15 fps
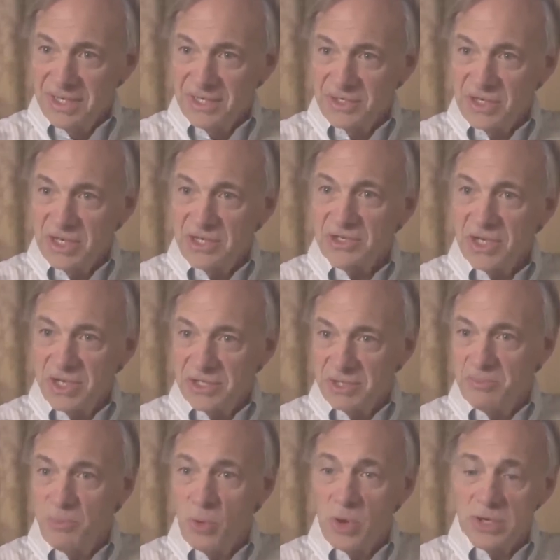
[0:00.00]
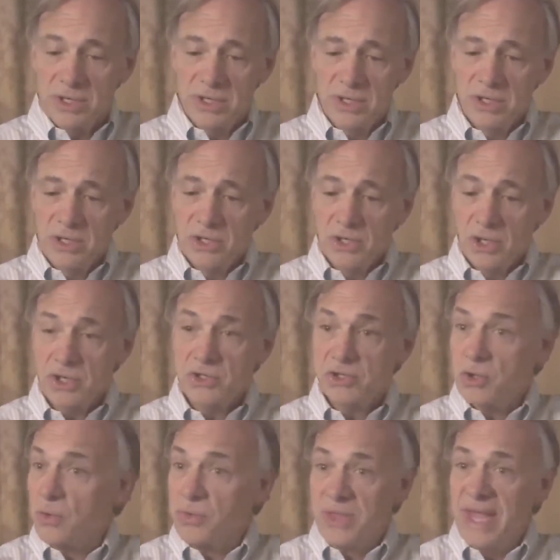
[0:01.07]
is important.
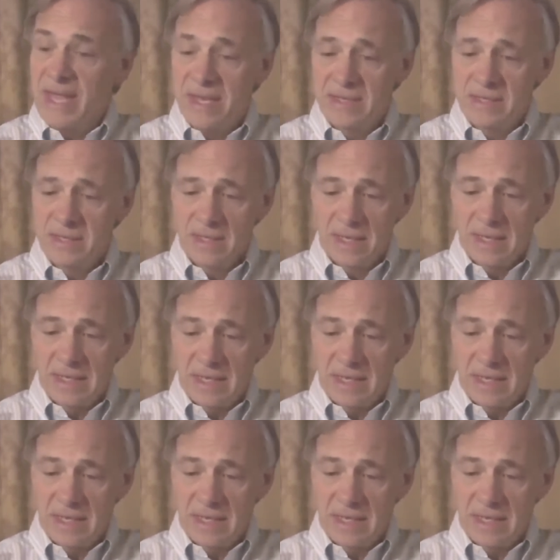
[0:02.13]
So then,